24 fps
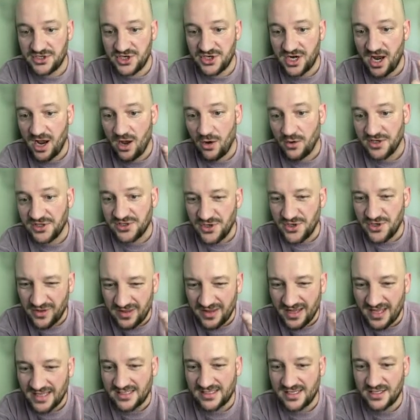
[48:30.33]
And I always know that
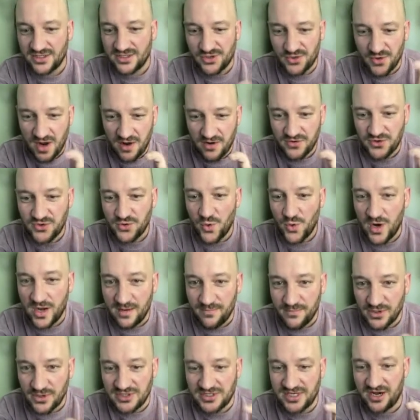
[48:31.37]
that sits around
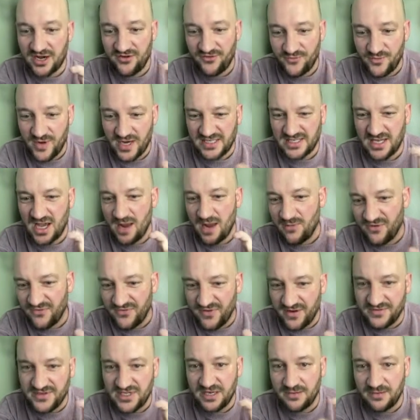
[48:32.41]
20% of my time or
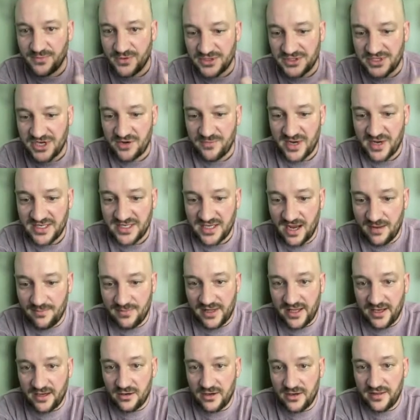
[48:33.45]
15% of my time
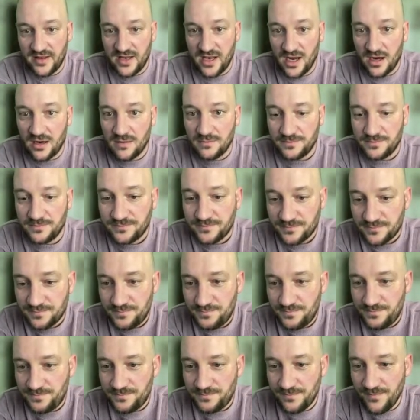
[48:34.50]
later in the year.
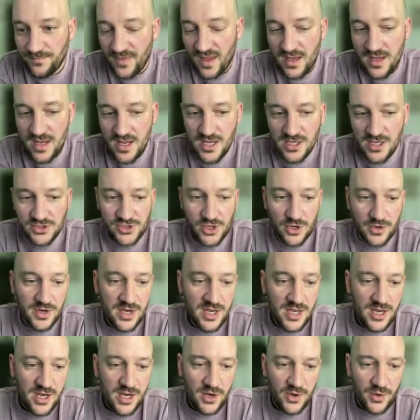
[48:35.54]
So
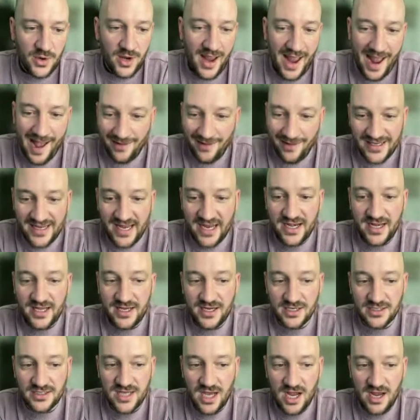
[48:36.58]
allocating
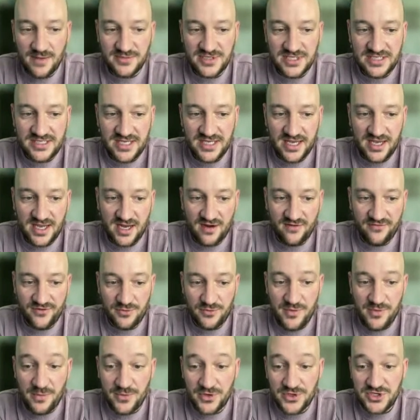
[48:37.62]
your time to take care of your
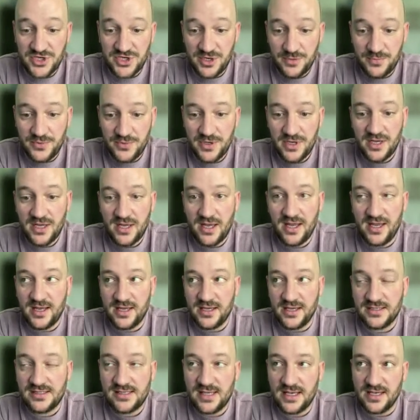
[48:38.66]
membership
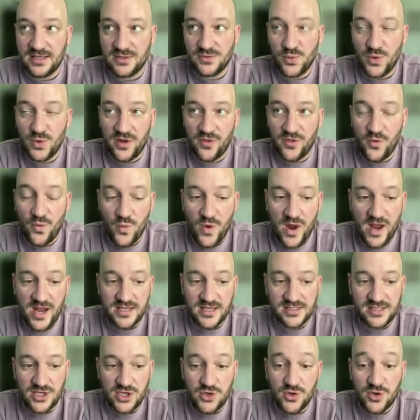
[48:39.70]
is one of the
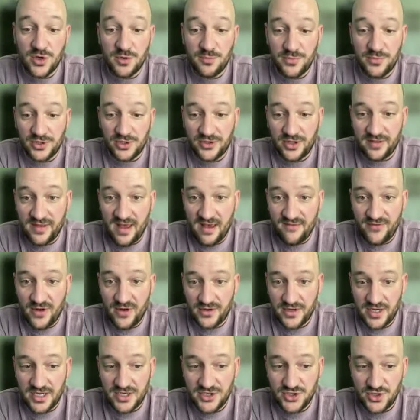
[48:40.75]
ways that you can build on that
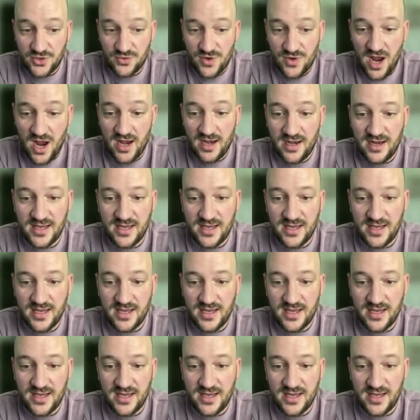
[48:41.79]
foundation, right?